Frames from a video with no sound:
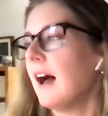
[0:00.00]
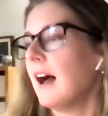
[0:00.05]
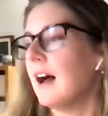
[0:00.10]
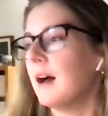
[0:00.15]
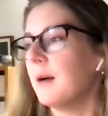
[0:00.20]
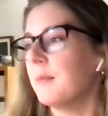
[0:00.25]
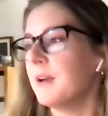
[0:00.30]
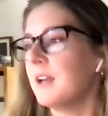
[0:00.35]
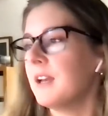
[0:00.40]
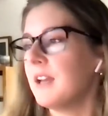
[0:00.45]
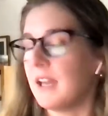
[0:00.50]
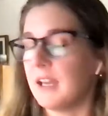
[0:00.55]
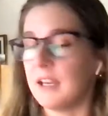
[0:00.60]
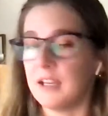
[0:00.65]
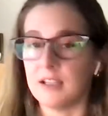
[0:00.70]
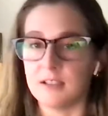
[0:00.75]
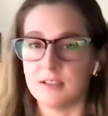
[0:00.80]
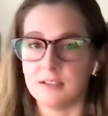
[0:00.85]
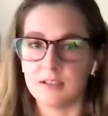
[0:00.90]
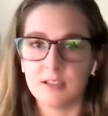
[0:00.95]

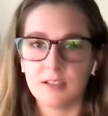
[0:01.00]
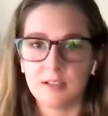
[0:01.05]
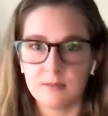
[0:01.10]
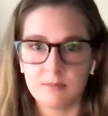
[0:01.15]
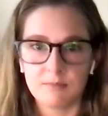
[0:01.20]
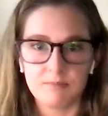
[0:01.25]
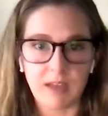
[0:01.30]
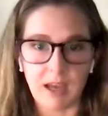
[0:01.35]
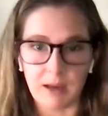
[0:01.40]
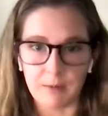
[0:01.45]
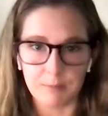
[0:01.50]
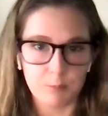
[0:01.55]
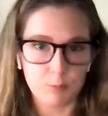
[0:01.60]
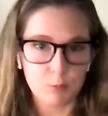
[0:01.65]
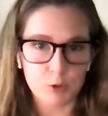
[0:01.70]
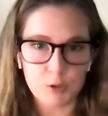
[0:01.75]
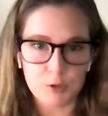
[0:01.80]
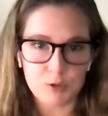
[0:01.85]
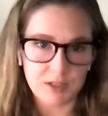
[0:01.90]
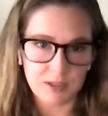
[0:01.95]
And yeah,
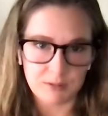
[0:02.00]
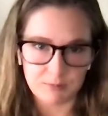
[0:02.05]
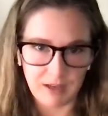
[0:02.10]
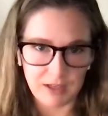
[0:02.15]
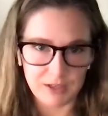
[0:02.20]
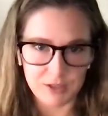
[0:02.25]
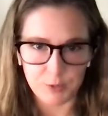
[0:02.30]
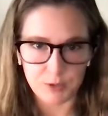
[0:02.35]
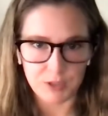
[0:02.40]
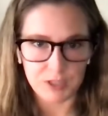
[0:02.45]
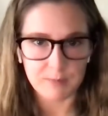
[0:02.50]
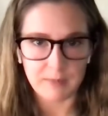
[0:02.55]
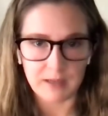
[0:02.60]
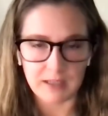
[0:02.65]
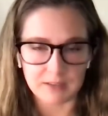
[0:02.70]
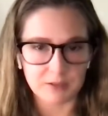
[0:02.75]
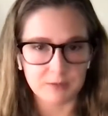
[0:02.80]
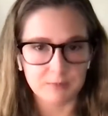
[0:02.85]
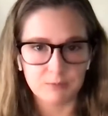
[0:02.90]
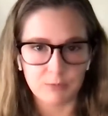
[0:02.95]
producing as you would
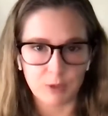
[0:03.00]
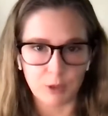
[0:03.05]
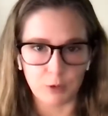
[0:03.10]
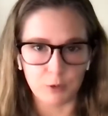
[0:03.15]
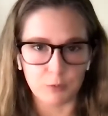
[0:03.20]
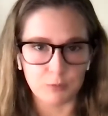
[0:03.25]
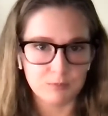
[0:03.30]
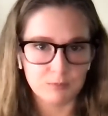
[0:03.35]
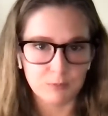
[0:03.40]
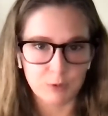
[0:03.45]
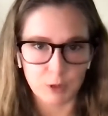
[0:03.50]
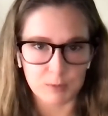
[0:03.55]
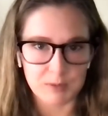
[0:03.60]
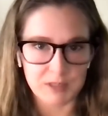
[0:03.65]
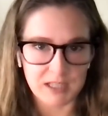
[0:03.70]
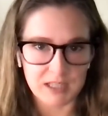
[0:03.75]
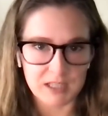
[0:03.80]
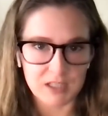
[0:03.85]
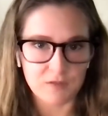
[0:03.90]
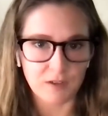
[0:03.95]
expect, no
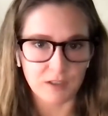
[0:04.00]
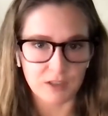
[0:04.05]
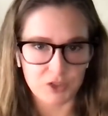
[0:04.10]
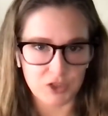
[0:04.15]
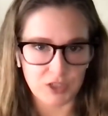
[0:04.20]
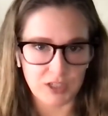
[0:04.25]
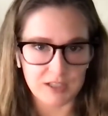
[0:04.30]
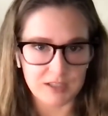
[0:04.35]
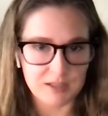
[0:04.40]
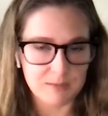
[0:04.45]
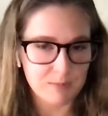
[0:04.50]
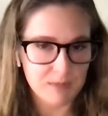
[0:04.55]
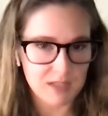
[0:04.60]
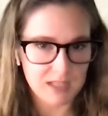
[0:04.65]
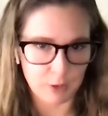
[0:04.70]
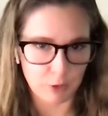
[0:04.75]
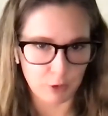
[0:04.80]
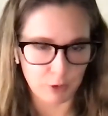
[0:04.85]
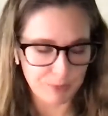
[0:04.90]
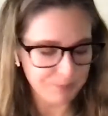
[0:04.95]
herbicides, fungicides,
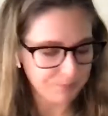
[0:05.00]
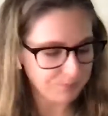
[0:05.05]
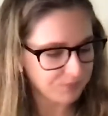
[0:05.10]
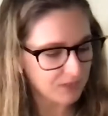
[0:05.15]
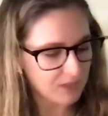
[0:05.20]
etc.